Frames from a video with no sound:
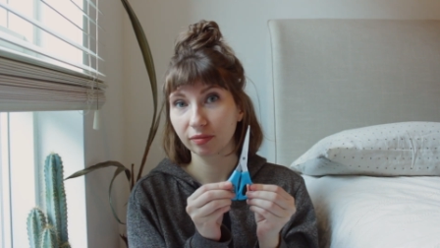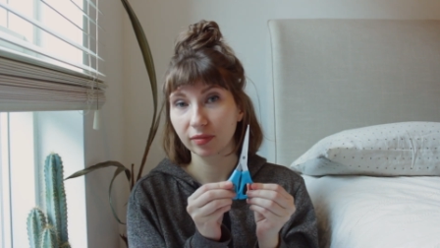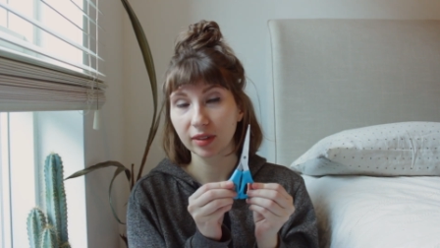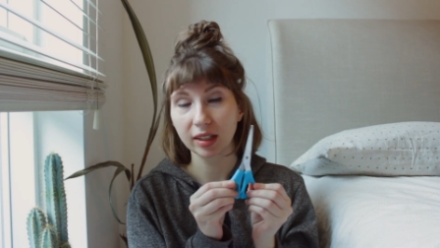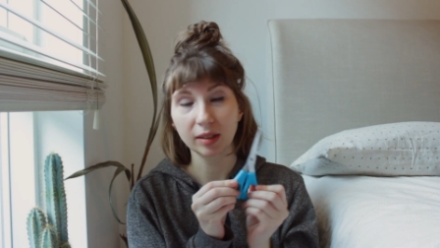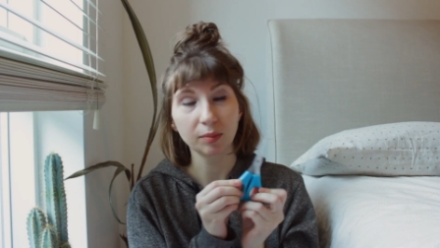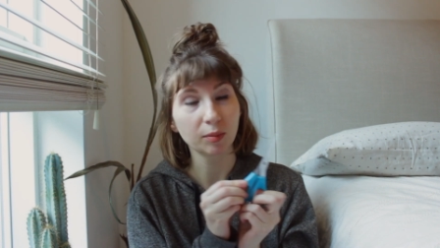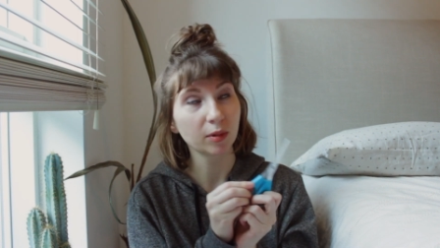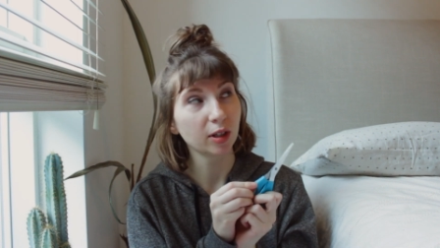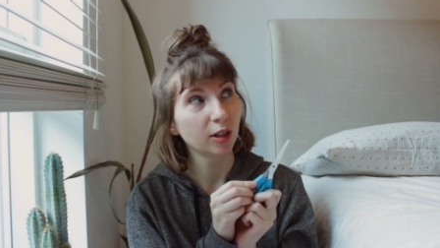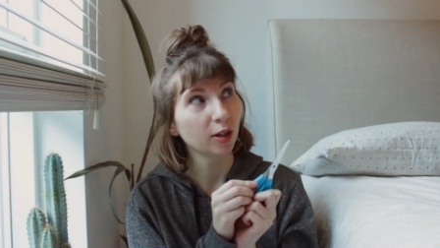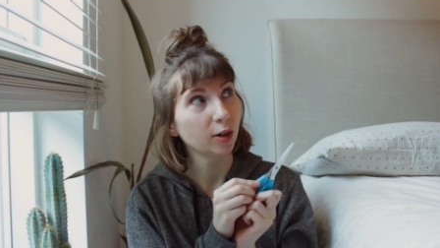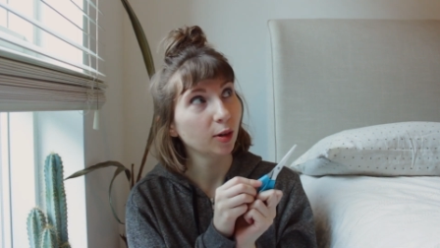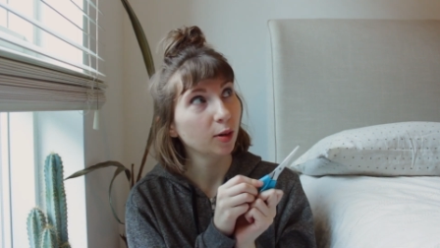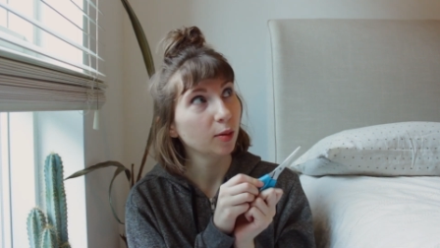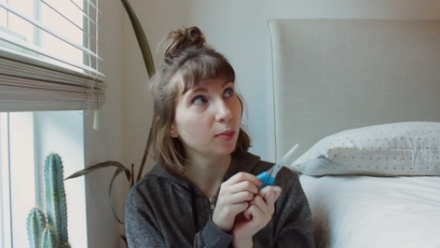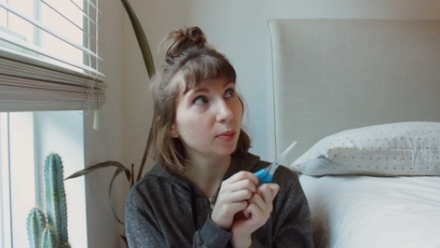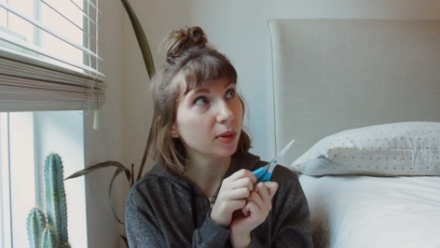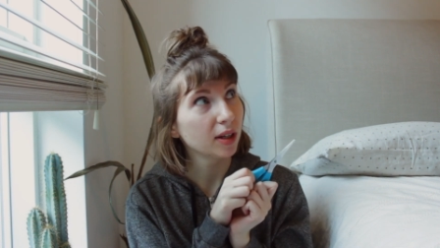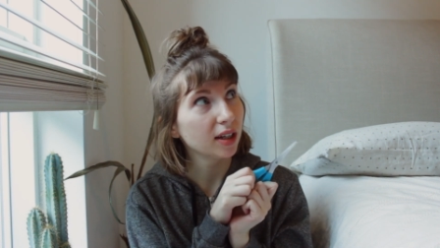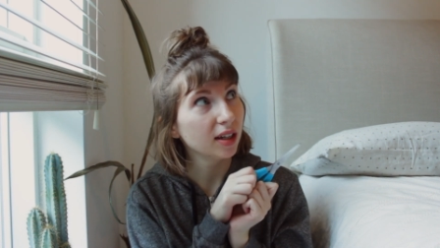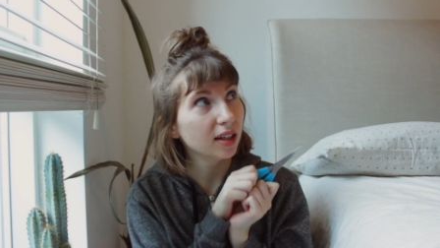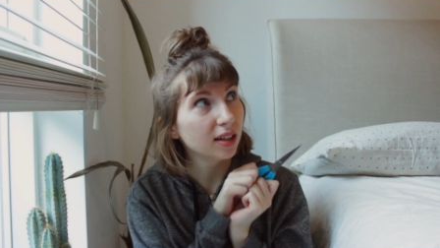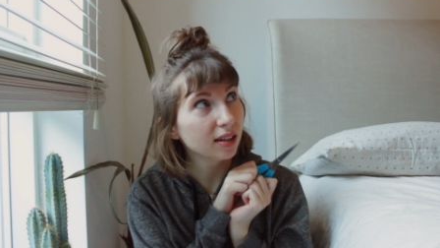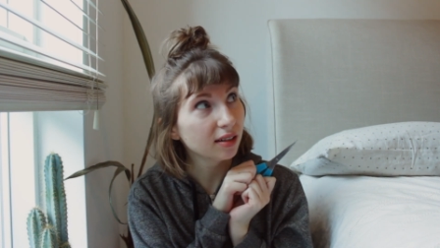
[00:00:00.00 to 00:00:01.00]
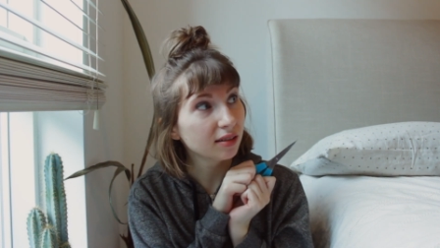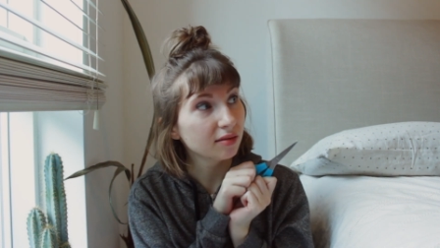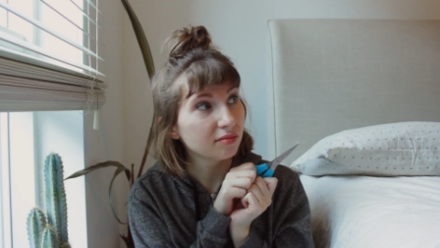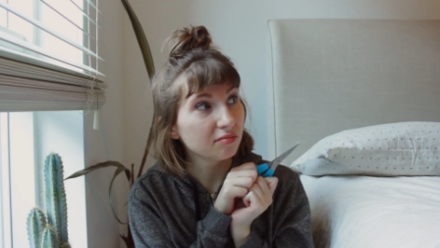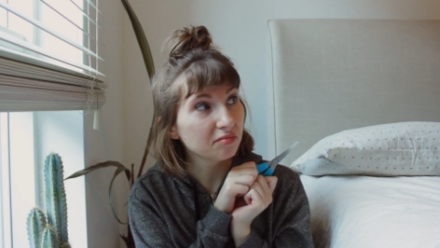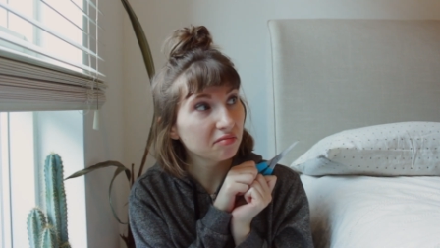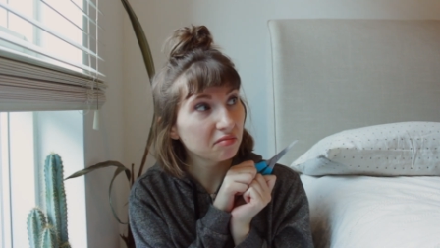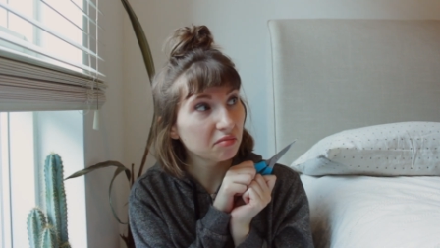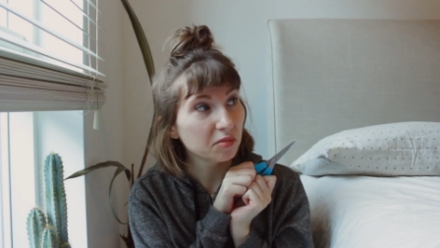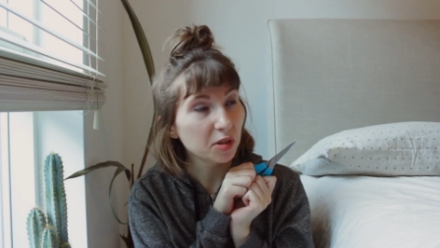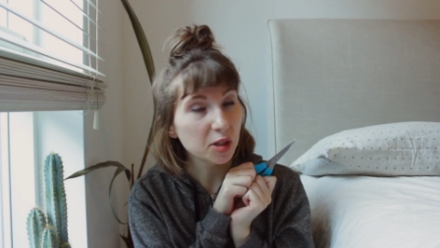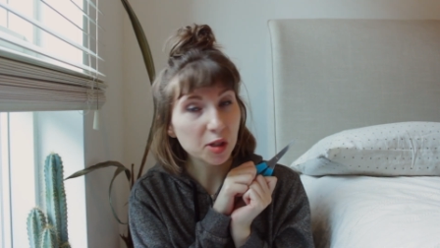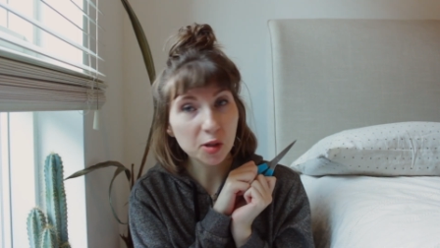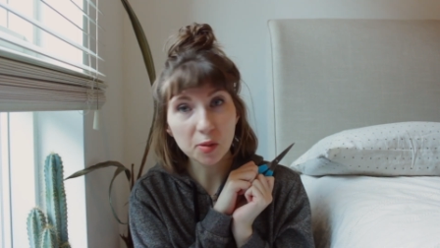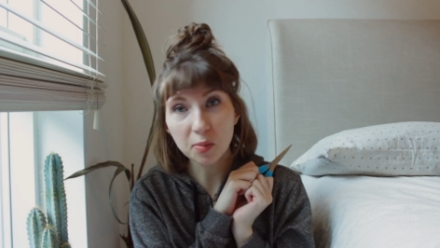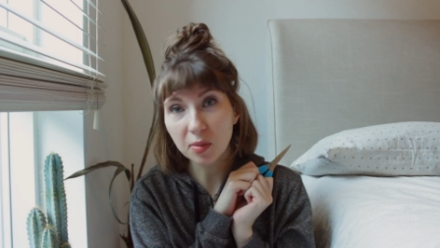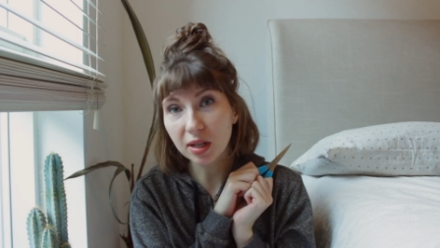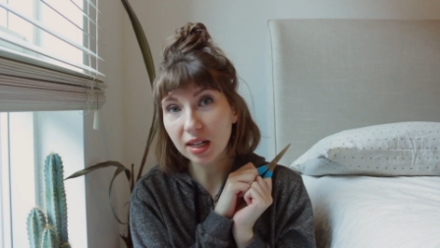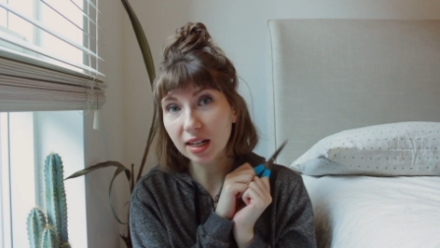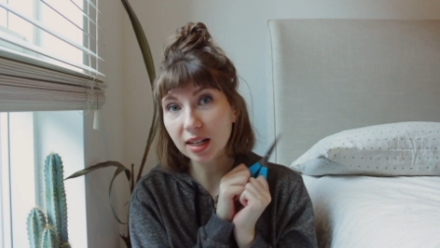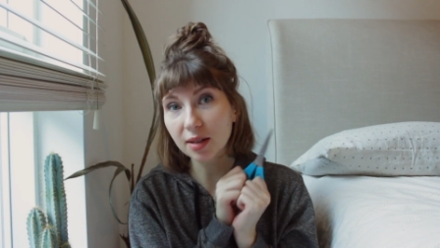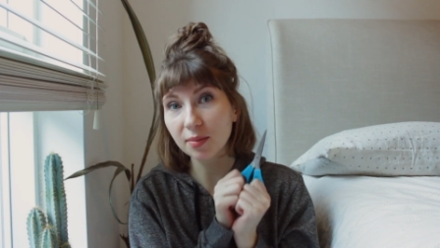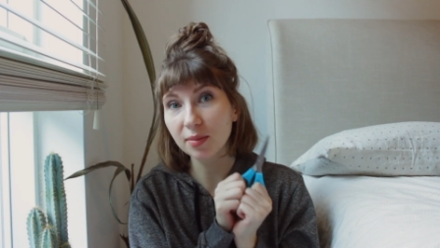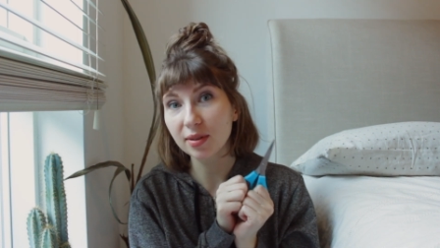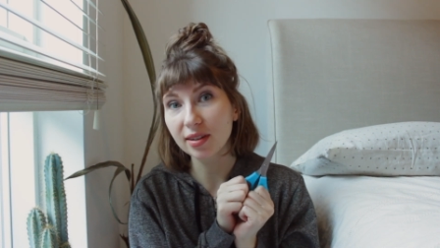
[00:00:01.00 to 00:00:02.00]
and I'm going to open 2
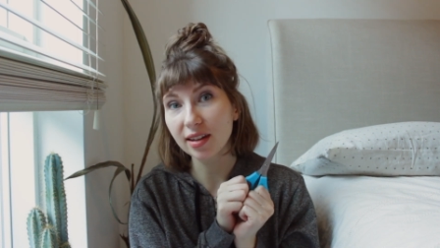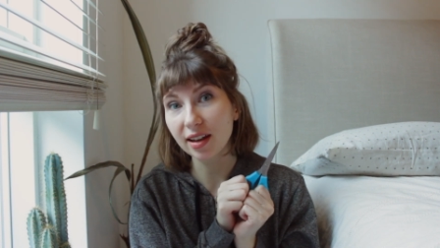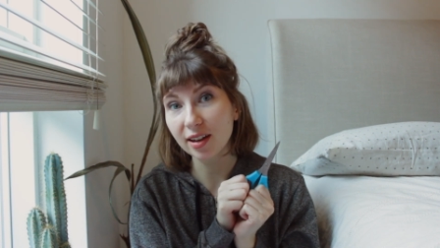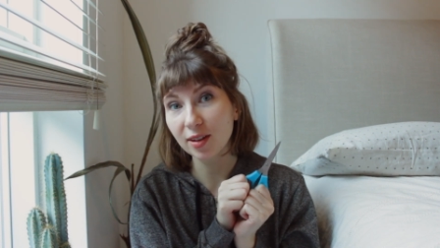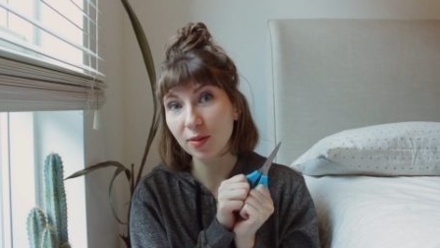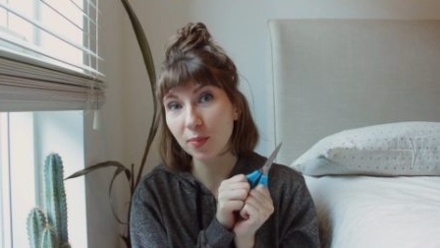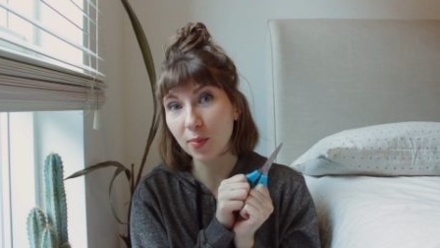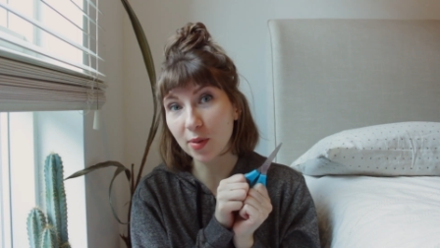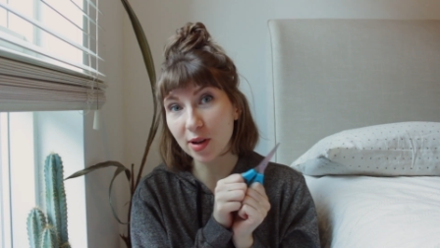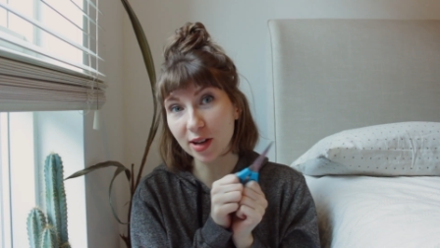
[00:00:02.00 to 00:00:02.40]
medium-sized